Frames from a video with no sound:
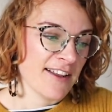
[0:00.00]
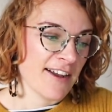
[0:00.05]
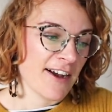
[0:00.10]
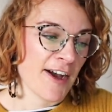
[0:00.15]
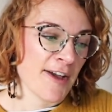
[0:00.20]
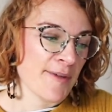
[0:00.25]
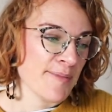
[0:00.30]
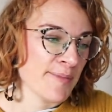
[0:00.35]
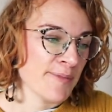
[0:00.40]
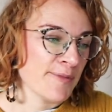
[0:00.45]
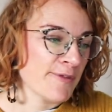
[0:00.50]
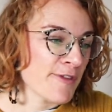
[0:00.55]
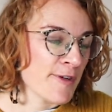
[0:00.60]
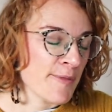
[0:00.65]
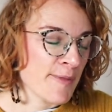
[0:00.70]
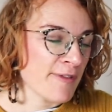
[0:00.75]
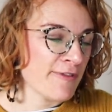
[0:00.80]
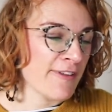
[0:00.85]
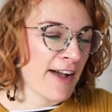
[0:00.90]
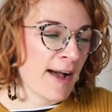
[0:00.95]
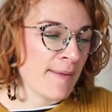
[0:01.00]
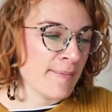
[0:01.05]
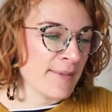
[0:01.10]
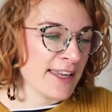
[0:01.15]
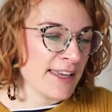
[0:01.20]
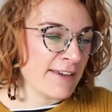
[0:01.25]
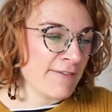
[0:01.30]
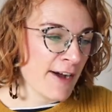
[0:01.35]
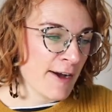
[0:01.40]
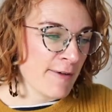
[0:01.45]
I'm from a
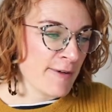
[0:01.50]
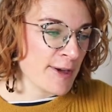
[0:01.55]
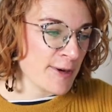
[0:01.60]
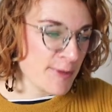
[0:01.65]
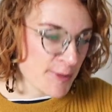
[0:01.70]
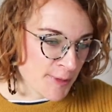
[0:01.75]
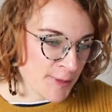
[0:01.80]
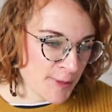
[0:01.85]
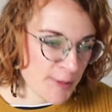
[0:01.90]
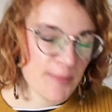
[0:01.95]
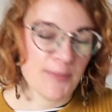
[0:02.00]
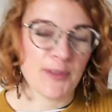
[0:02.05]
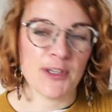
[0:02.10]
family where we all,